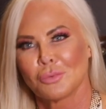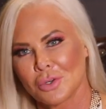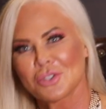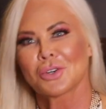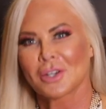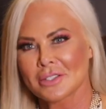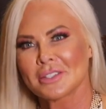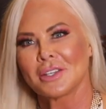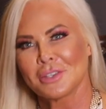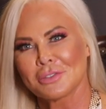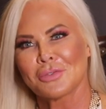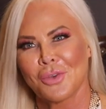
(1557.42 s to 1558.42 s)
which you're going to see
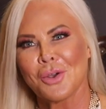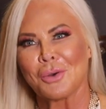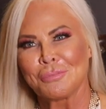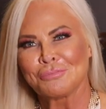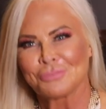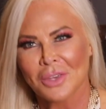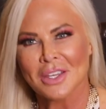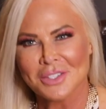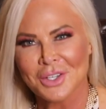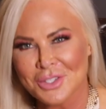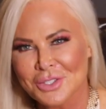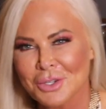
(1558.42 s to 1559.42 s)
in this film,
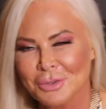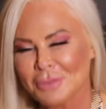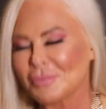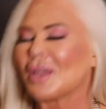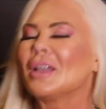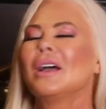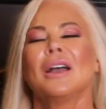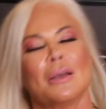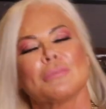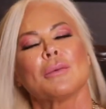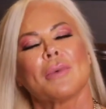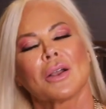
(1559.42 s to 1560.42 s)
he's going to shoot with me.
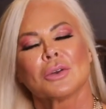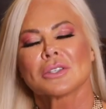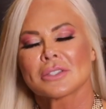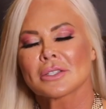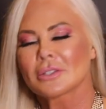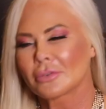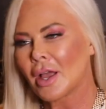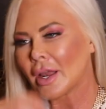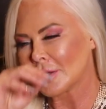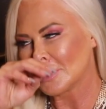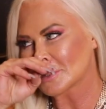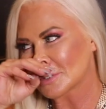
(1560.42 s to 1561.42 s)
But my old assistant,
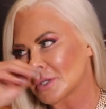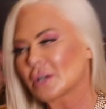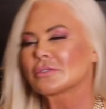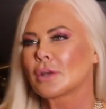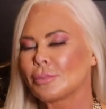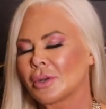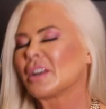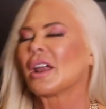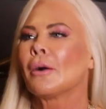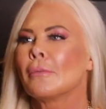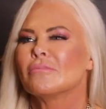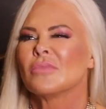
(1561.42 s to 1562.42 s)
Riley, who's a sheriff's deputy
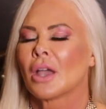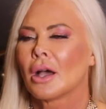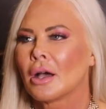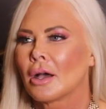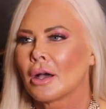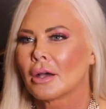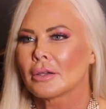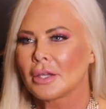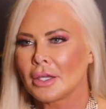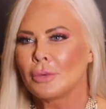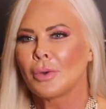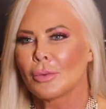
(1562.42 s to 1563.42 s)
now,
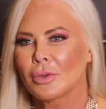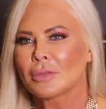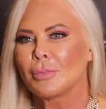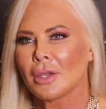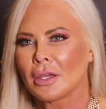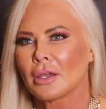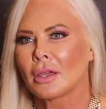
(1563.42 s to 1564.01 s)
he went with me,